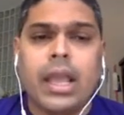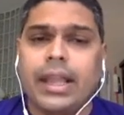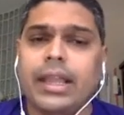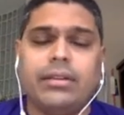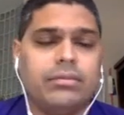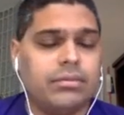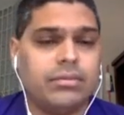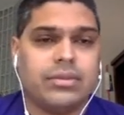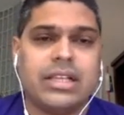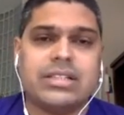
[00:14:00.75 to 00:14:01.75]
Again,
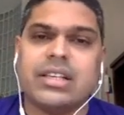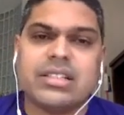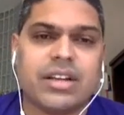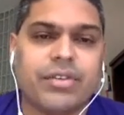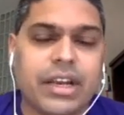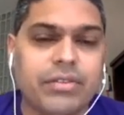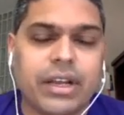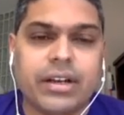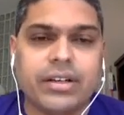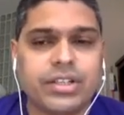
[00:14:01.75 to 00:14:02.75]
these things are very
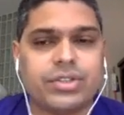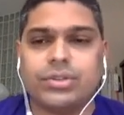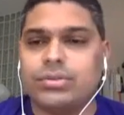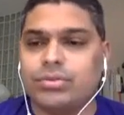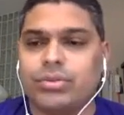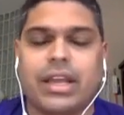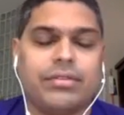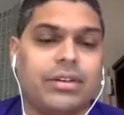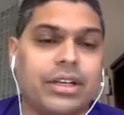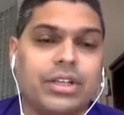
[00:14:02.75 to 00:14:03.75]
well understood. We
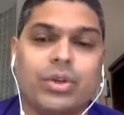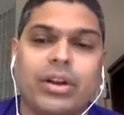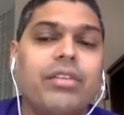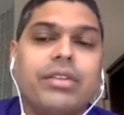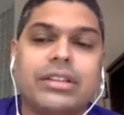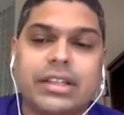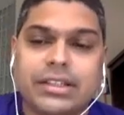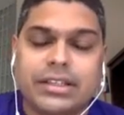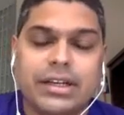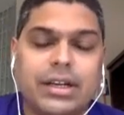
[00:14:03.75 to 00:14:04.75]
have learned to live with
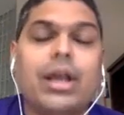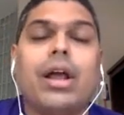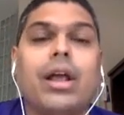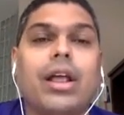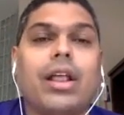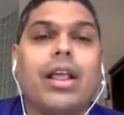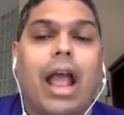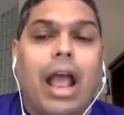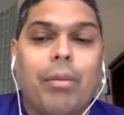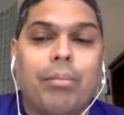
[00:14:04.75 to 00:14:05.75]
it.
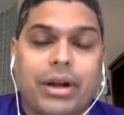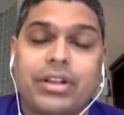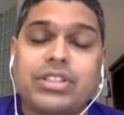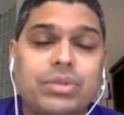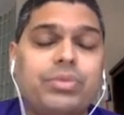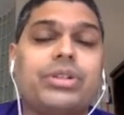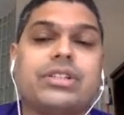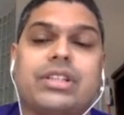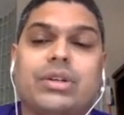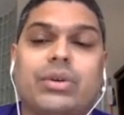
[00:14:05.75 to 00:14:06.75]
But distributed
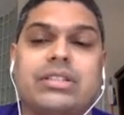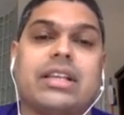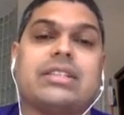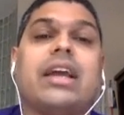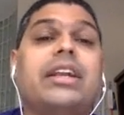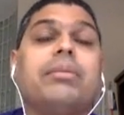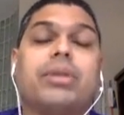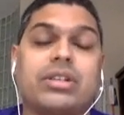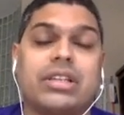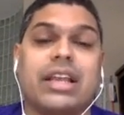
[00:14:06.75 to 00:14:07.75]
SQL is exciting
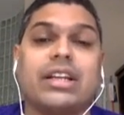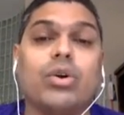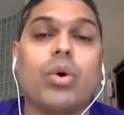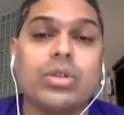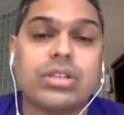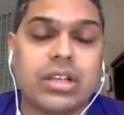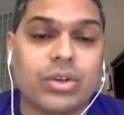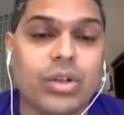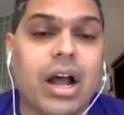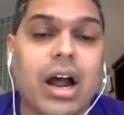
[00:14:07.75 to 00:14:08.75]
because it goes to
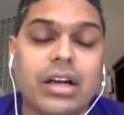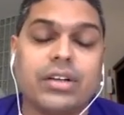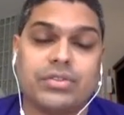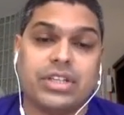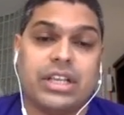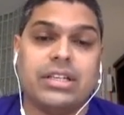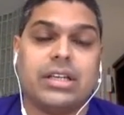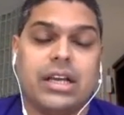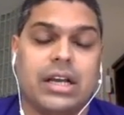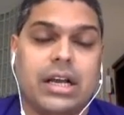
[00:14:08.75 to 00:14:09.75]
the heart of change
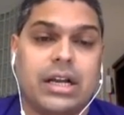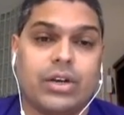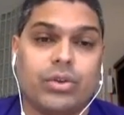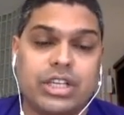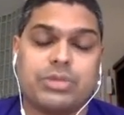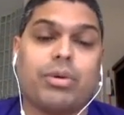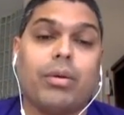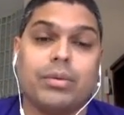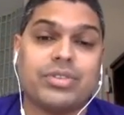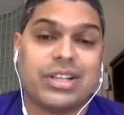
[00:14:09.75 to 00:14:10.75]
uh, to these
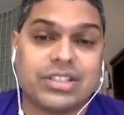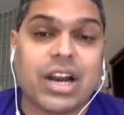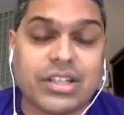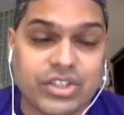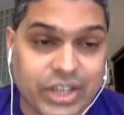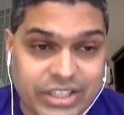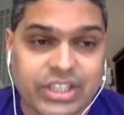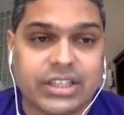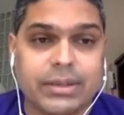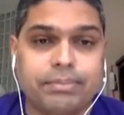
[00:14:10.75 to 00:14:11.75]
problems and starts
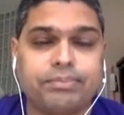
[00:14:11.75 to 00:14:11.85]
changing them.